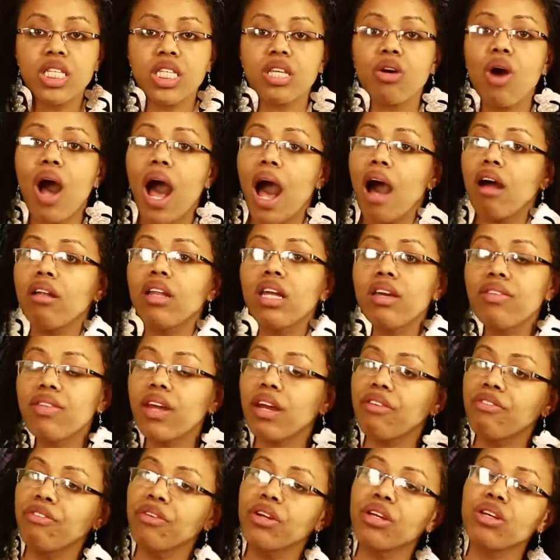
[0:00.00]
So I'll leave
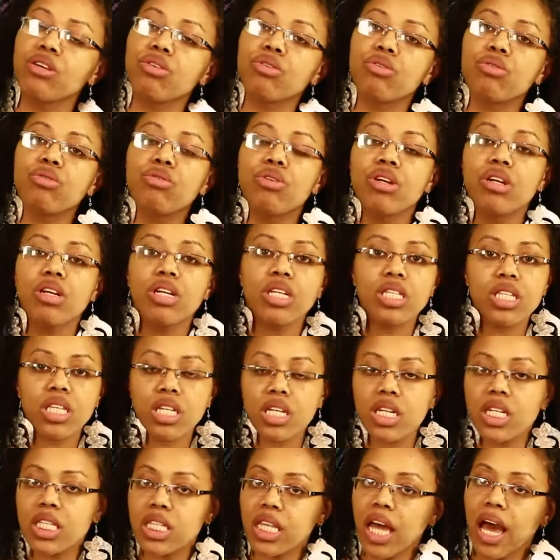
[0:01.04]
that for you to
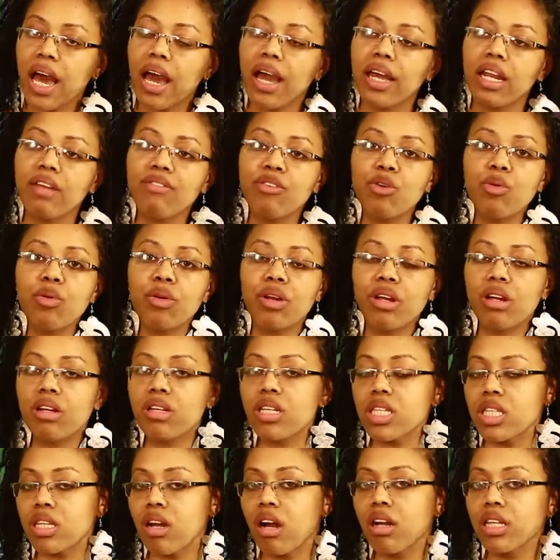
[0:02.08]
decide if you want to
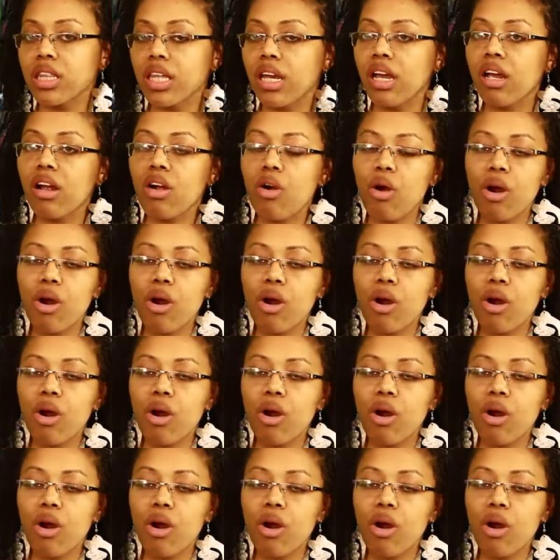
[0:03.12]
start there